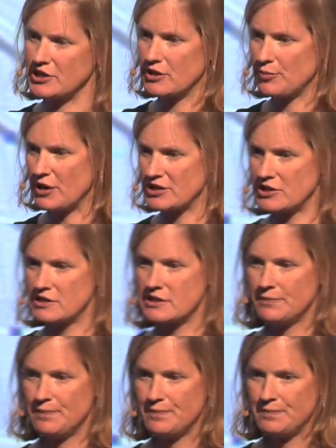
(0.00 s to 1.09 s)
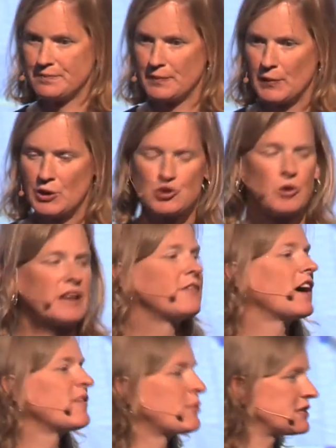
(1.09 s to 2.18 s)
depressions.
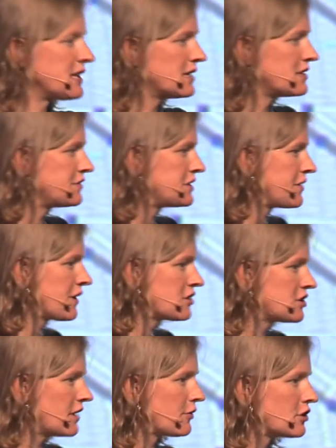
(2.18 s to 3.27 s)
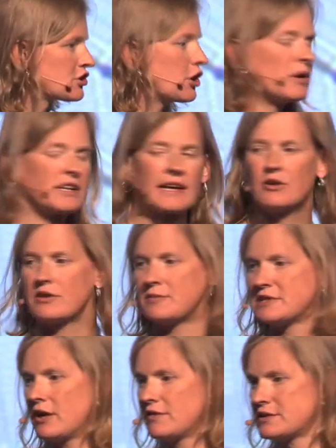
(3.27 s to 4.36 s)
25% of severe sufferers go on to kill
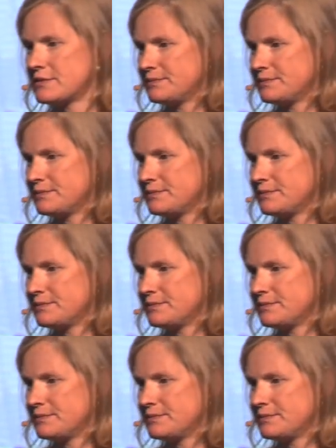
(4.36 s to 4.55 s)
themselves.